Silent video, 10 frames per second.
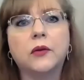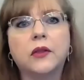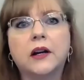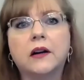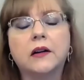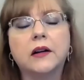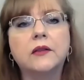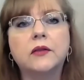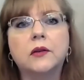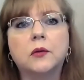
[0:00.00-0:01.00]
out there,
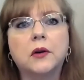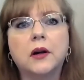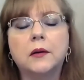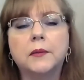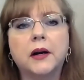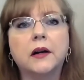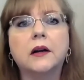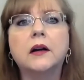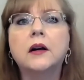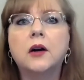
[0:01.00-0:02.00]
even
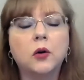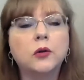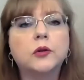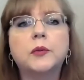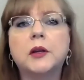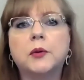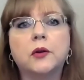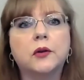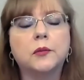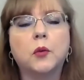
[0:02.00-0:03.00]
among older people
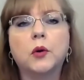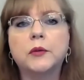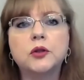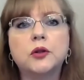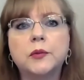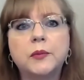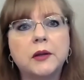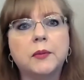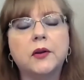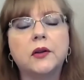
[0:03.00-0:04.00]
or more mature
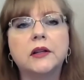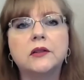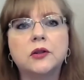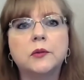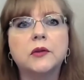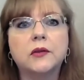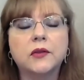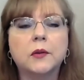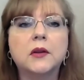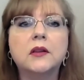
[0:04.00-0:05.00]
people in terms of
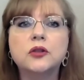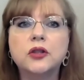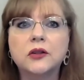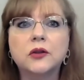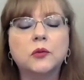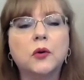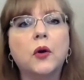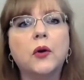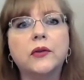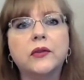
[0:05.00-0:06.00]
some of the gender
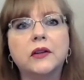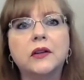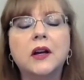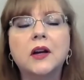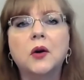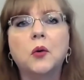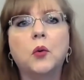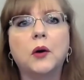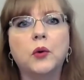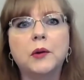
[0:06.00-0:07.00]
roles and
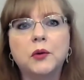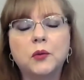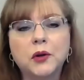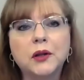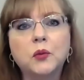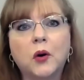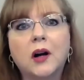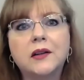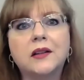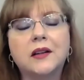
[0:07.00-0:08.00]
what women really
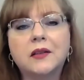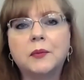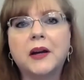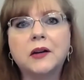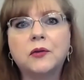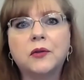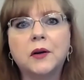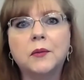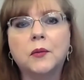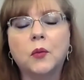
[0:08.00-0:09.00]
want and expect
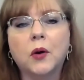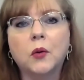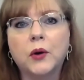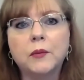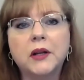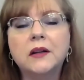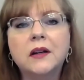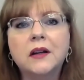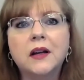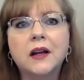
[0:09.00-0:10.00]
from women.